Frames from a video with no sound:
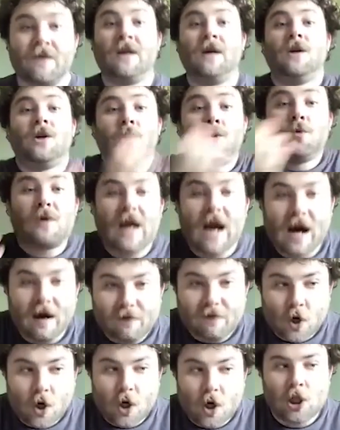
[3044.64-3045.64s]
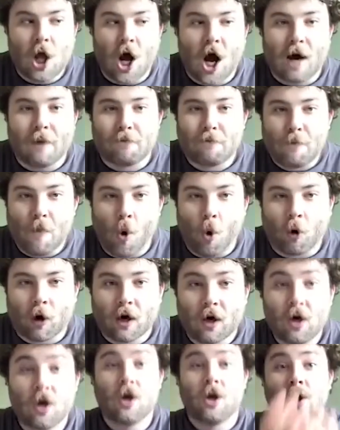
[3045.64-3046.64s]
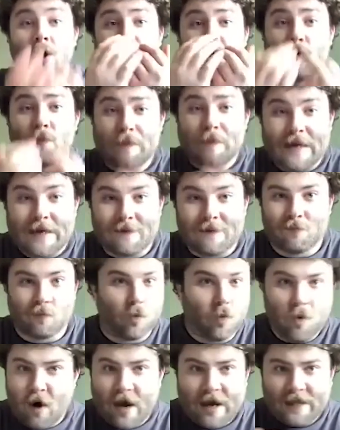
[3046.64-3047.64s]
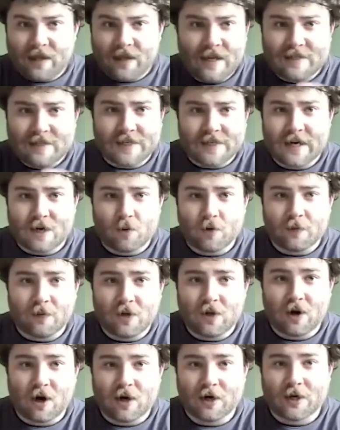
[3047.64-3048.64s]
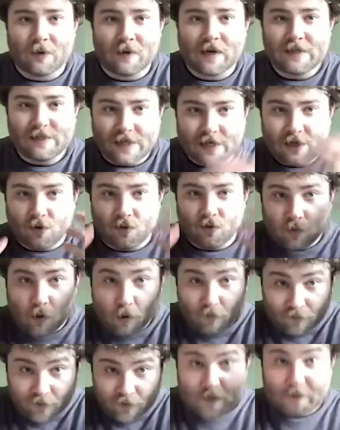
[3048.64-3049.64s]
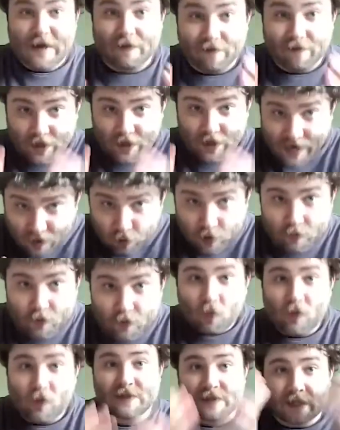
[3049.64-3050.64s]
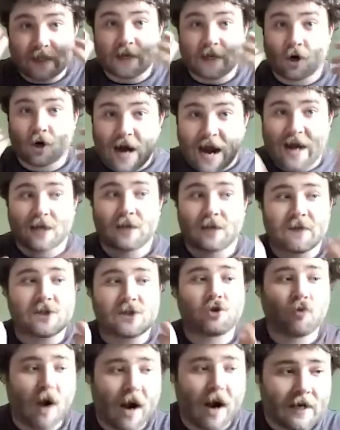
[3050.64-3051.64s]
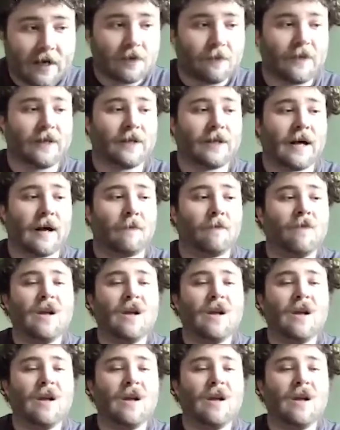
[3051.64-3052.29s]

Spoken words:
You cover a lot more. You make way less inequitable arguments, and you hopefully make very equitable ones that are actually trying to be them.